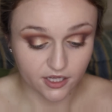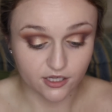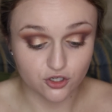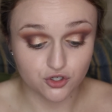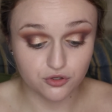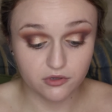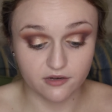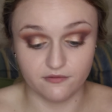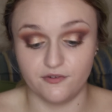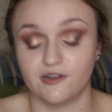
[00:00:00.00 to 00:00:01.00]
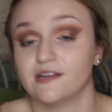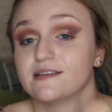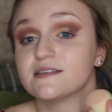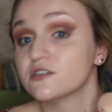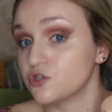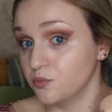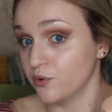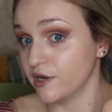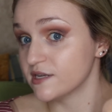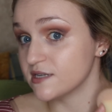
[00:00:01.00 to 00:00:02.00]
And do not forget to
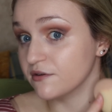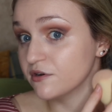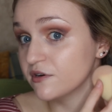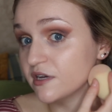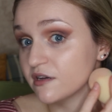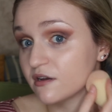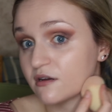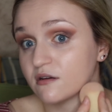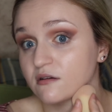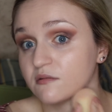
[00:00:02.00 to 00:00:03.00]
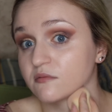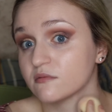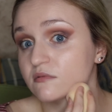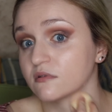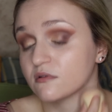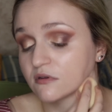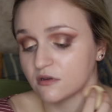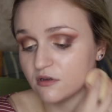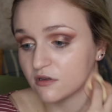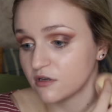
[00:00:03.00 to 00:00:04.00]
bring it down your neck,
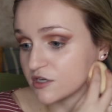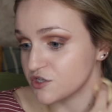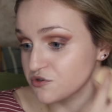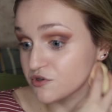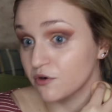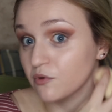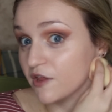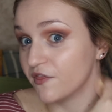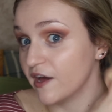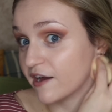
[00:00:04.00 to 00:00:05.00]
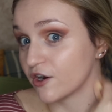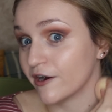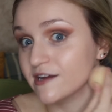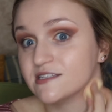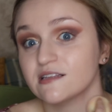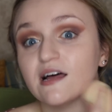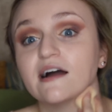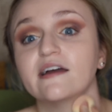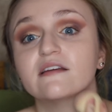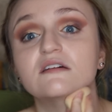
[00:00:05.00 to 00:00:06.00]
because you don't want that crazy
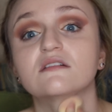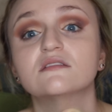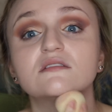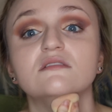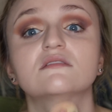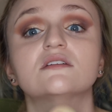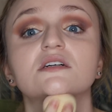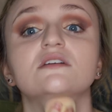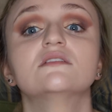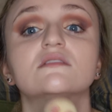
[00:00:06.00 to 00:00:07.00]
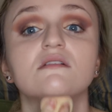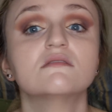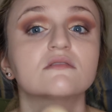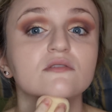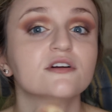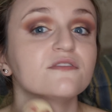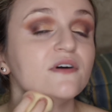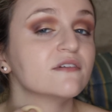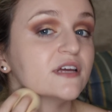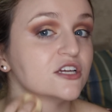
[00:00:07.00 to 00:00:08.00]
line where your
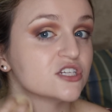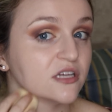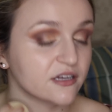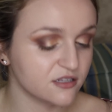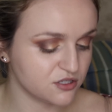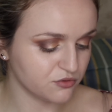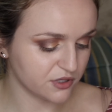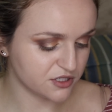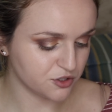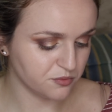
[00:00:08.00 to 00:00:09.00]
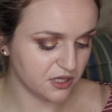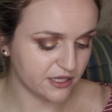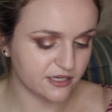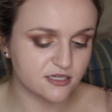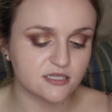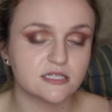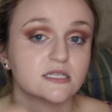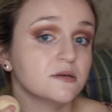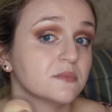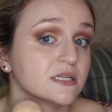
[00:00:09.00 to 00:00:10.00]
foundation ends. You want it to blend
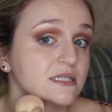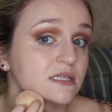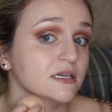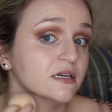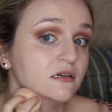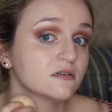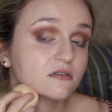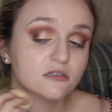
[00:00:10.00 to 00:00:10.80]
seamlessly.